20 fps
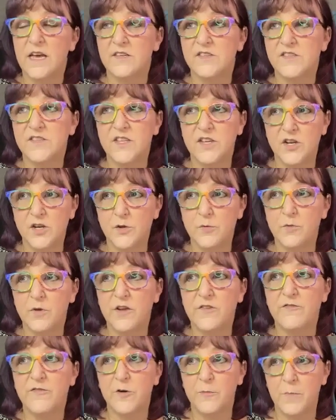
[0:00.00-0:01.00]
Yes, the new
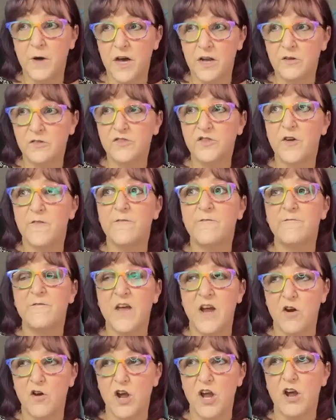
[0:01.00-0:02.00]
refill bottles are
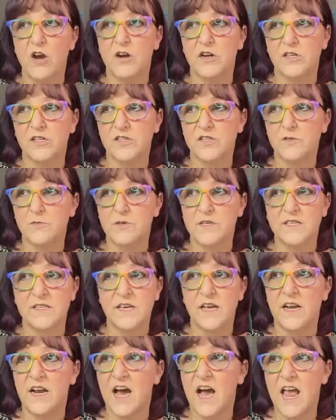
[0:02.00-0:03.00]
very hard to
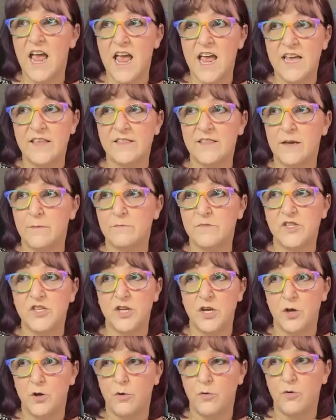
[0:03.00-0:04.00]
squeeze and I hate them
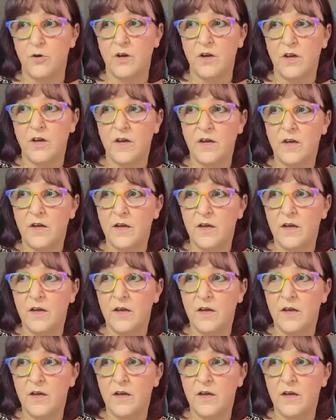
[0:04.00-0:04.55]
too.